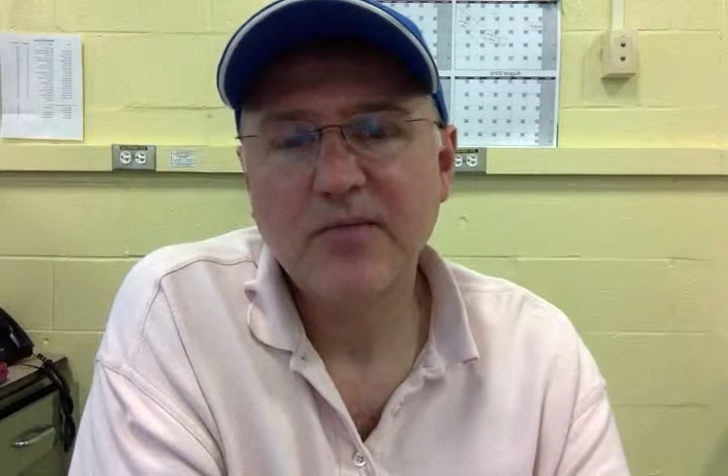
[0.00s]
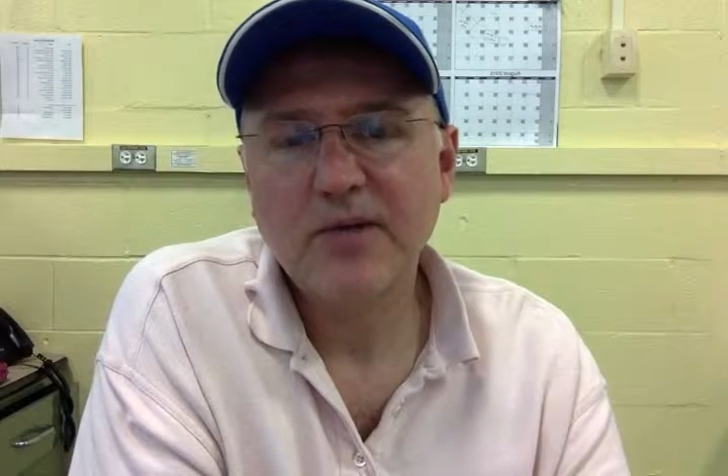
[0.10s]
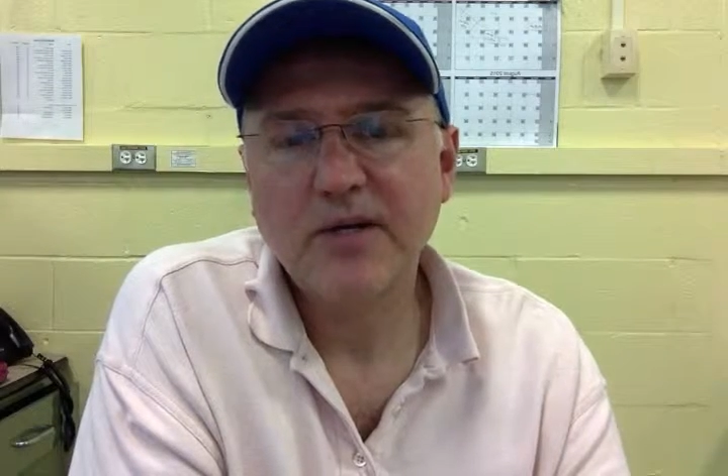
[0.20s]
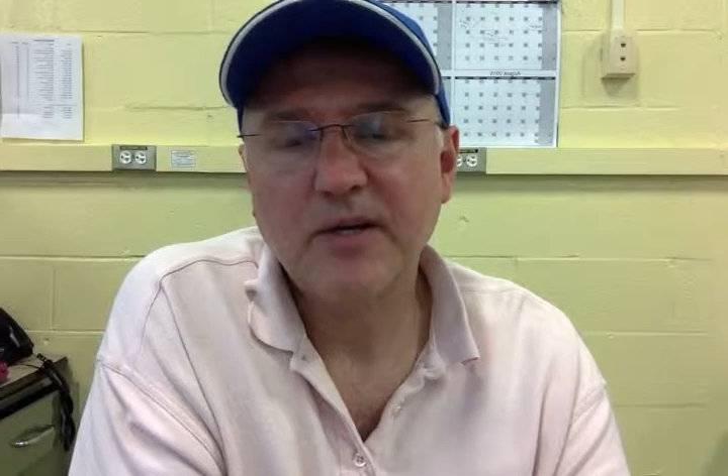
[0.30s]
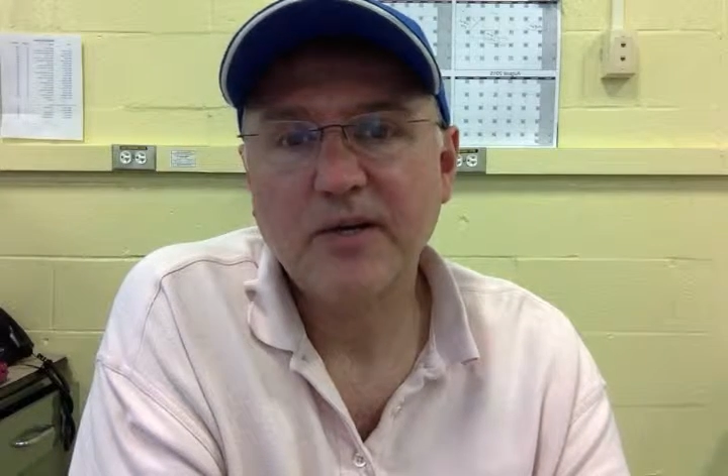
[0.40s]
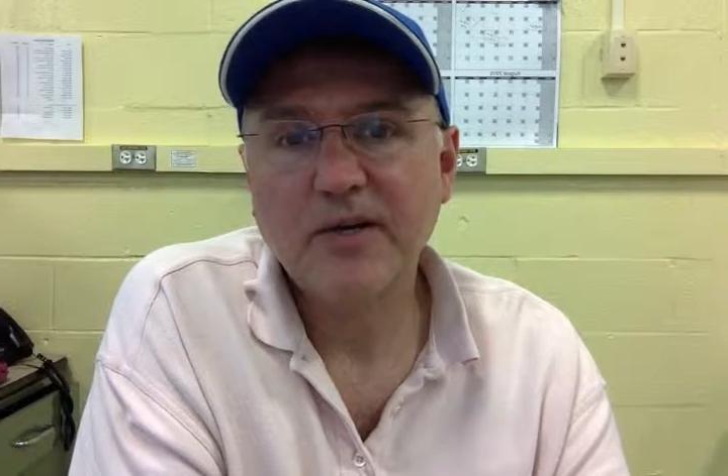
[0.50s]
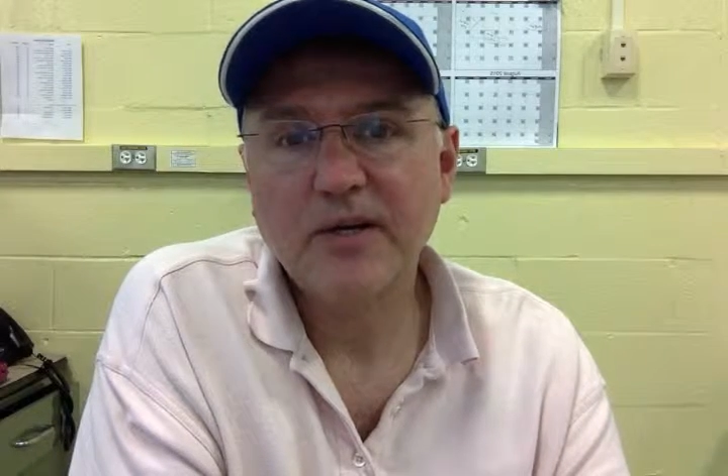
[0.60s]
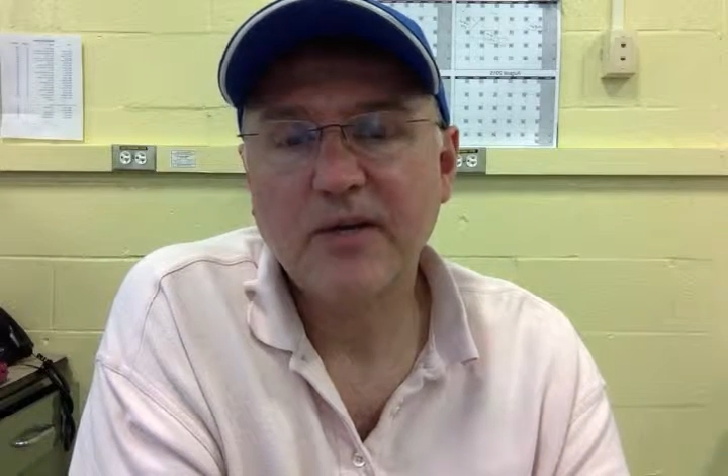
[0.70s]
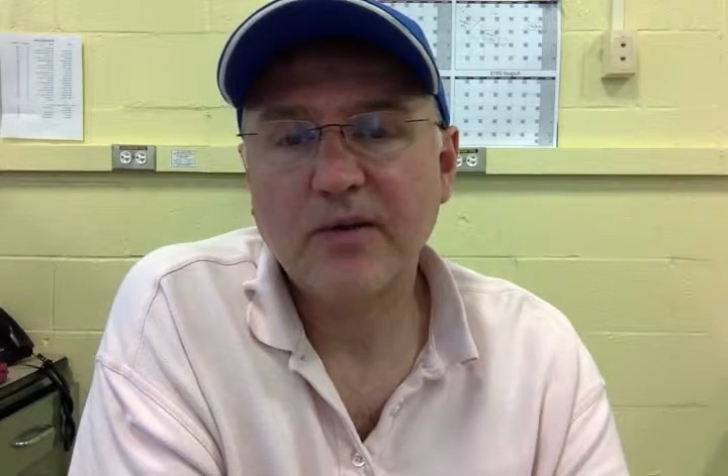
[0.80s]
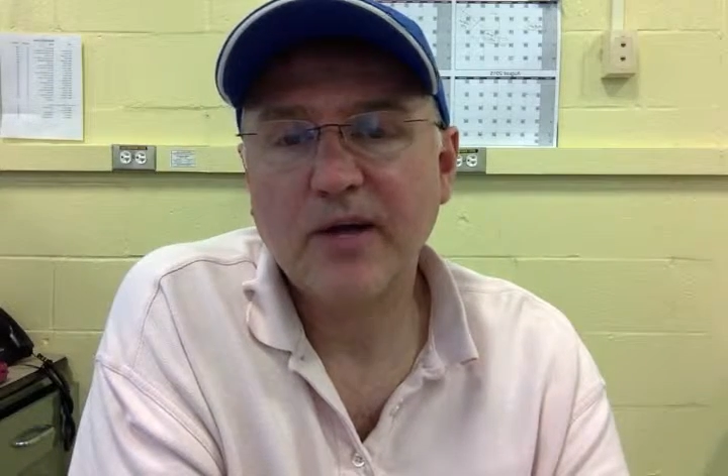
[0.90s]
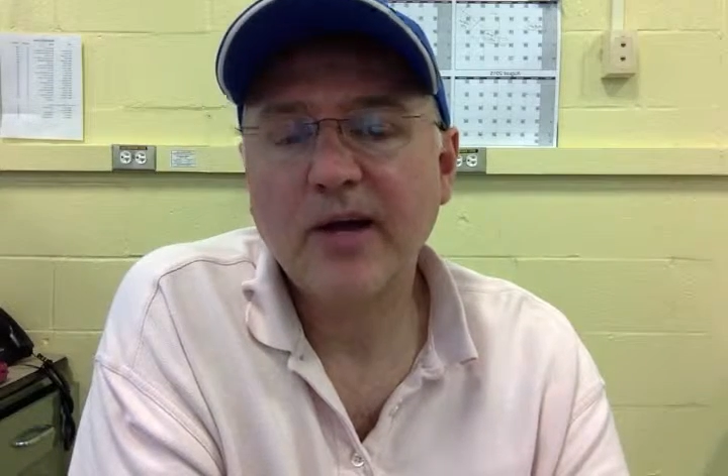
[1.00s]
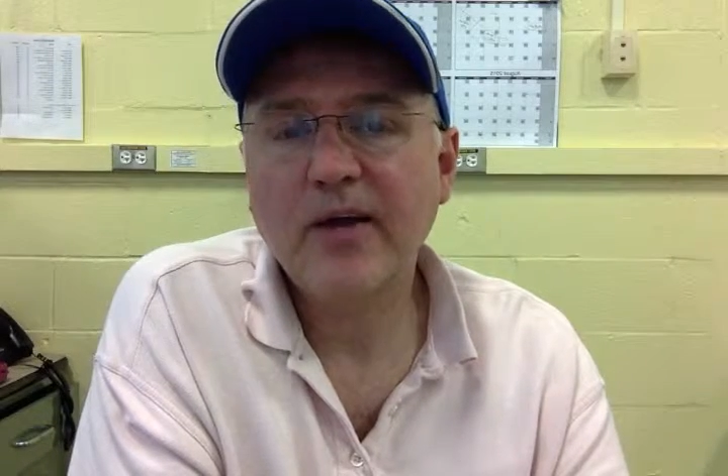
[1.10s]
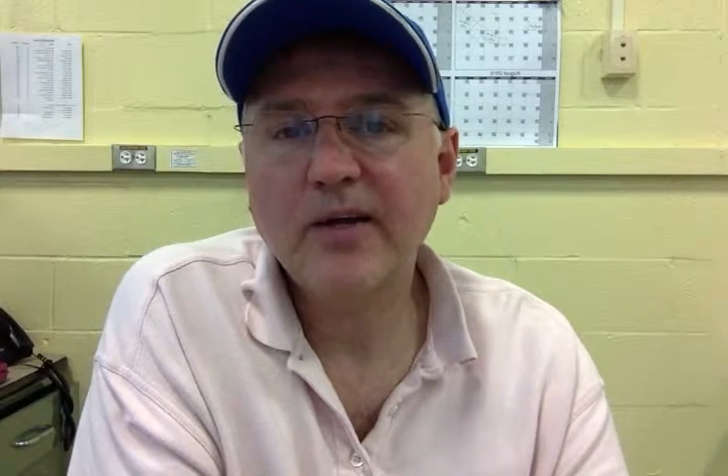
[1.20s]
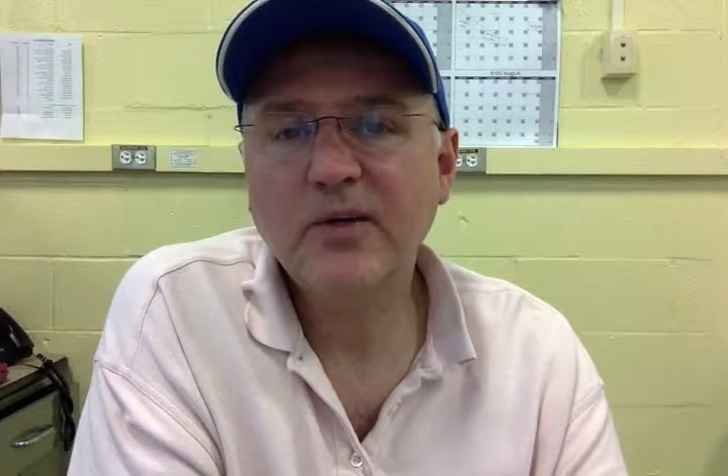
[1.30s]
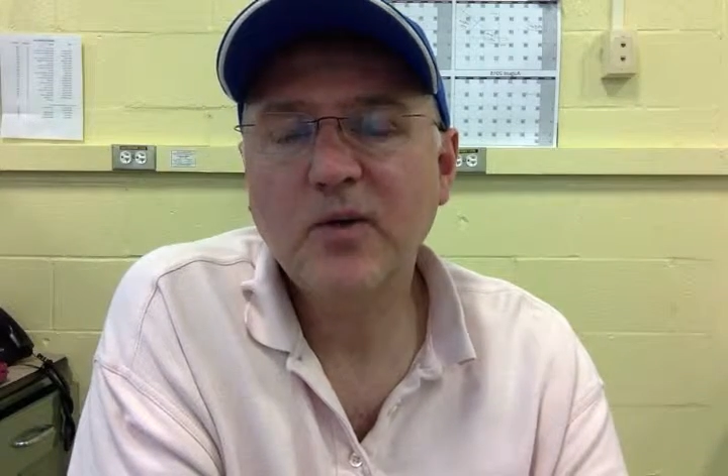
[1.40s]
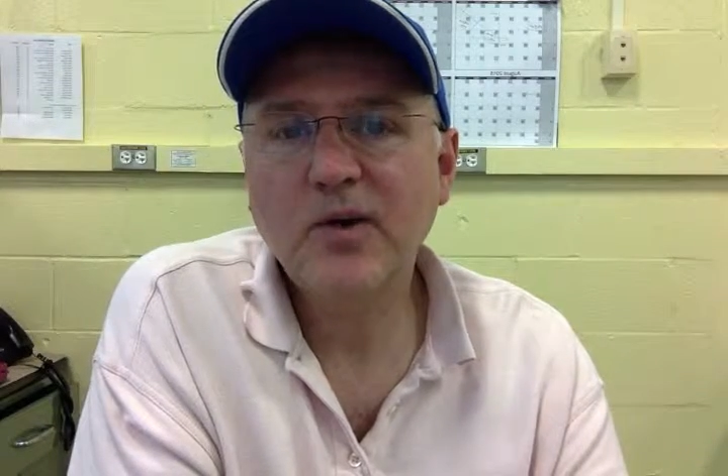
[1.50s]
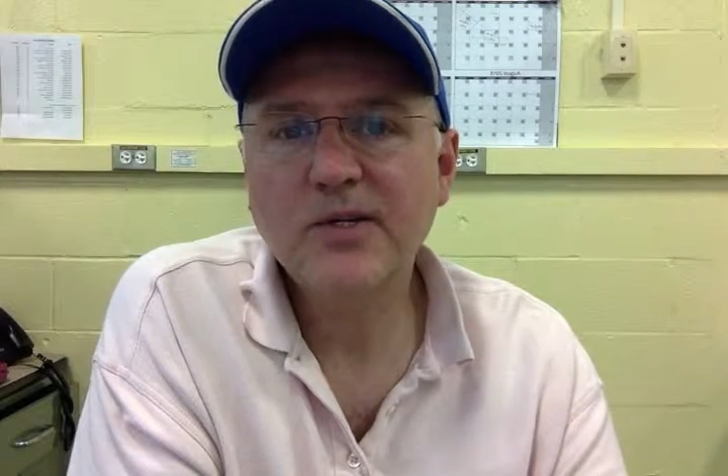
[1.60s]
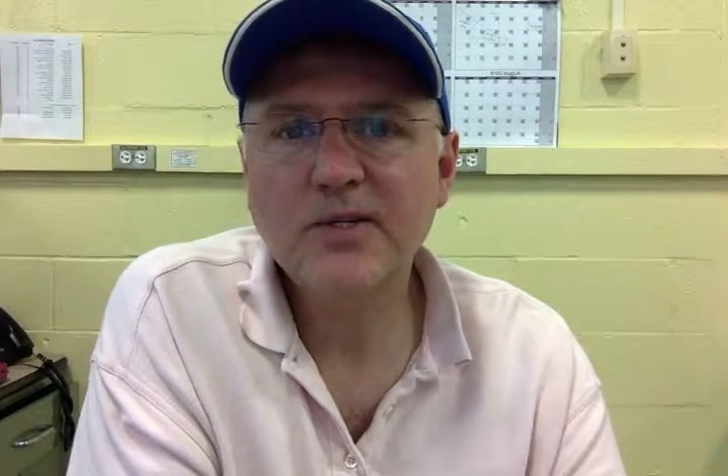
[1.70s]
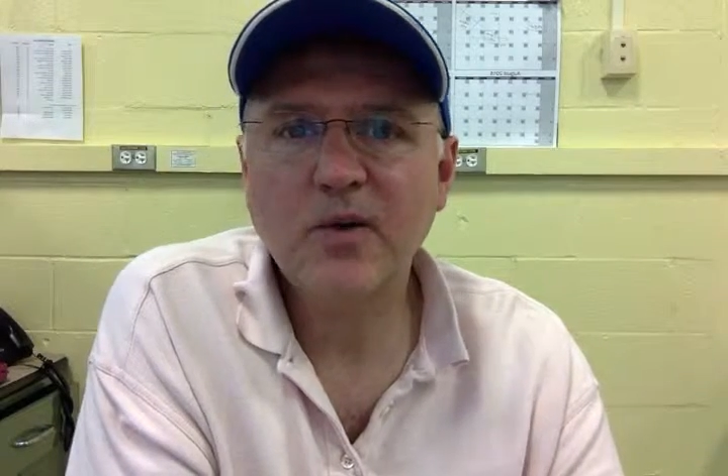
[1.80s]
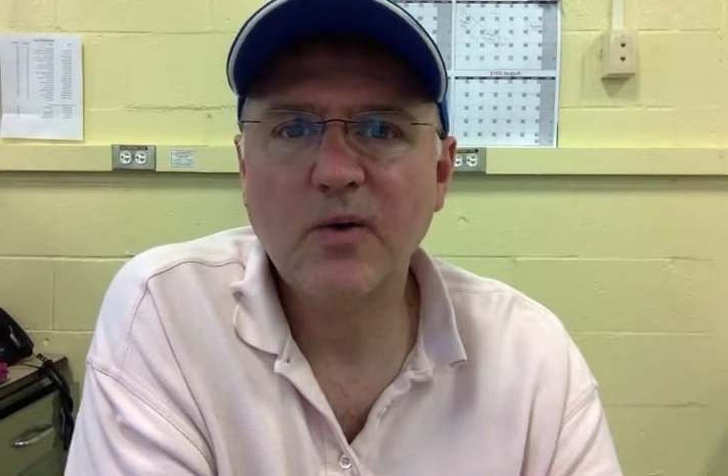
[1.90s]
but either an online
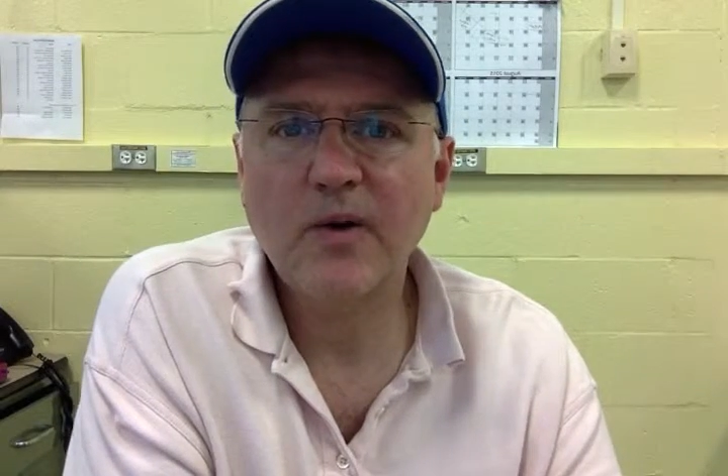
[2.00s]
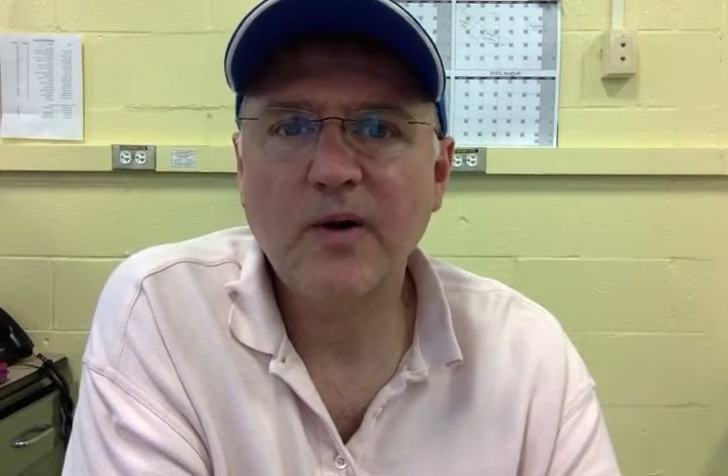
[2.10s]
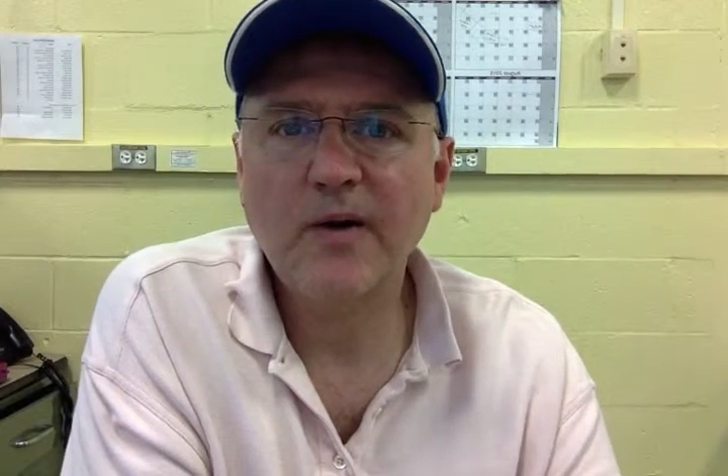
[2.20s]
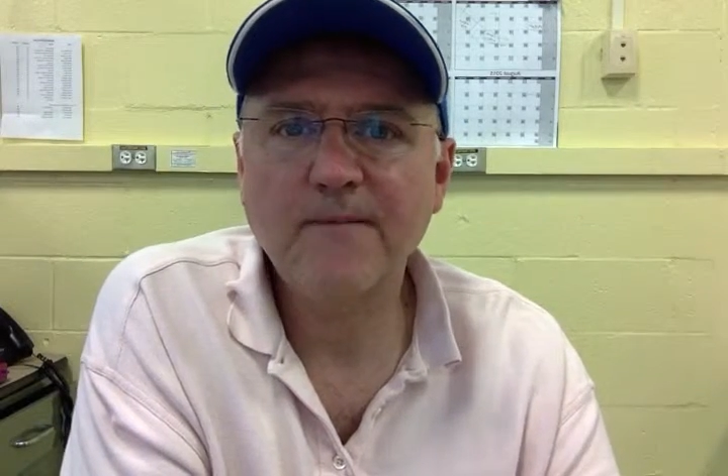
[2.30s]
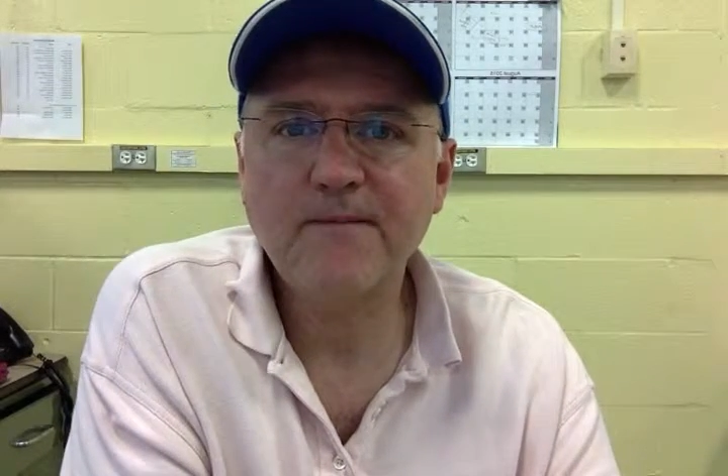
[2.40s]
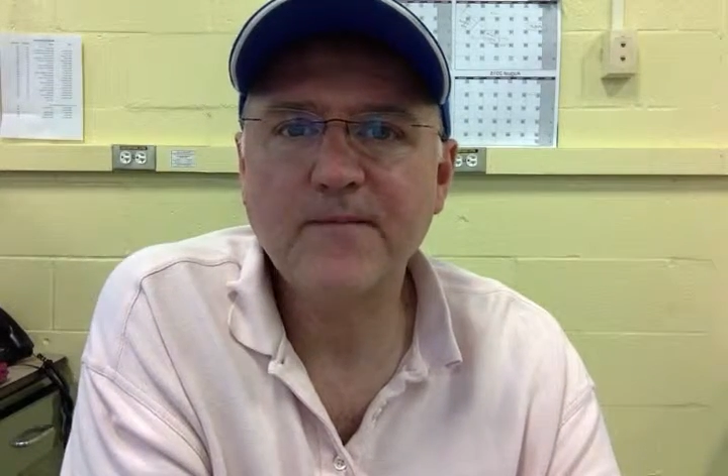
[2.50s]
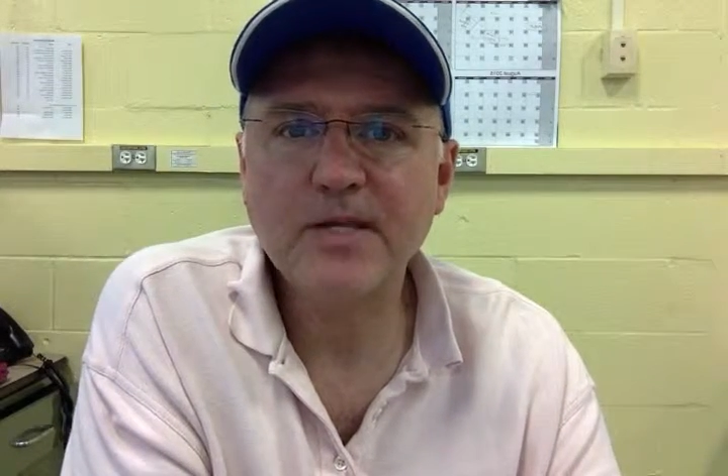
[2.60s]
course or